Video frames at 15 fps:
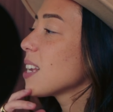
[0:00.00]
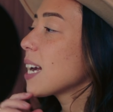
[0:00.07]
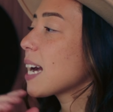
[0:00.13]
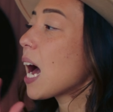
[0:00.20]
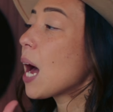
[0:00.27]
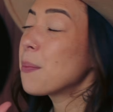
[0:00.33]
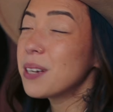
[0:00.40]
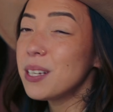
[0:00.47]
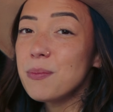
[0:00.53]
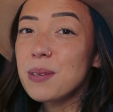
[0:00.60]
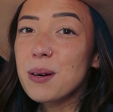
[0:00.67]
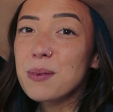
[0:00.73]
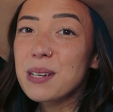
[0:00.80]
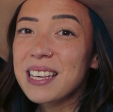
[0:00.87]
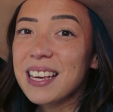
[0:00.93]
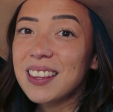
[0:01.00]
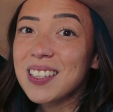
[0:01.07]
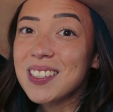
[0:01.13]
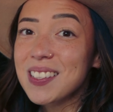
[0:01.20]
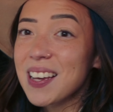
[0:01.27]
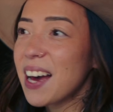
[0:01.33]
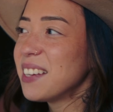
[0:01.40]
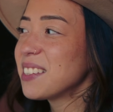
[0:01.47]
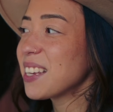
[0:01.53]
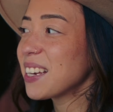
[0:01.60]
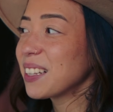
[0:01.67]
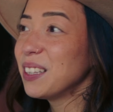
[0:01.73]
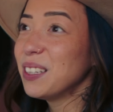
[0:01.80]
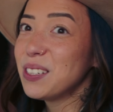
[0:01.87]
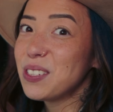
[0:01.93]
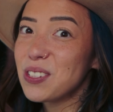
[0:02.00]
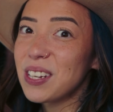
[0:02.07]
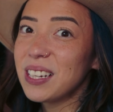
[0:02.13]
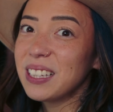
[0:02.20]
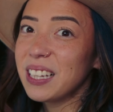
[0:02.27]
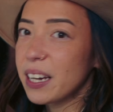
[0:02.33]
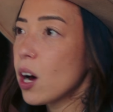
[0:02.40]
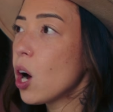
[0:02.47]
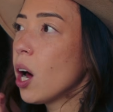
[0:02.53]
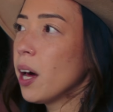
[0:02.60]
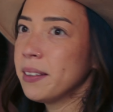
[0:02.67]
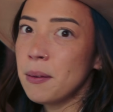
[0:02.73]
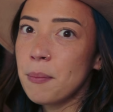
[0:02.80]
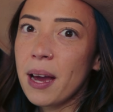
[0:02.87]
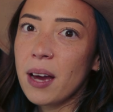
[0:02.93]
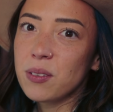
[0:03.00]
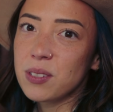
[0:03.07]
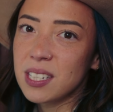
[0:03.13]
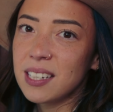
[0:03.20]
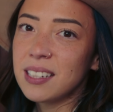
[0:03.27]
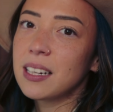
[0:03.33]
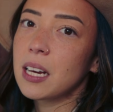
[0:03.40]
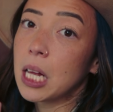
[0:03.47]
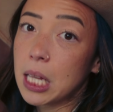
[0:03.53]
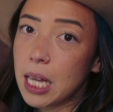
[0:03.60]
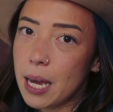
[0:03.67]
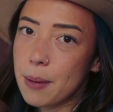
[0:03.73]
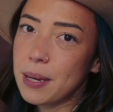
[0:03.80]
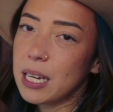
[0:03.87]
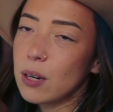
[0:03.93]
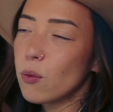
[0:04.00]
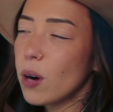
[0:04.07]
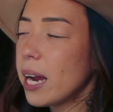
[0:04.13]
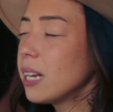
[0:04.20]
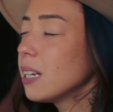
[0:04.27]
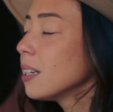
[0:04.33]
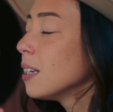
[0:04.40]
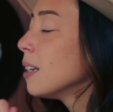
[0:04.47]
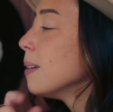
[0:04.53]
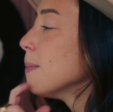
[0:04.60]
Like, I'm gonna be able to get these guys like legit, like on the mountain climbing, right?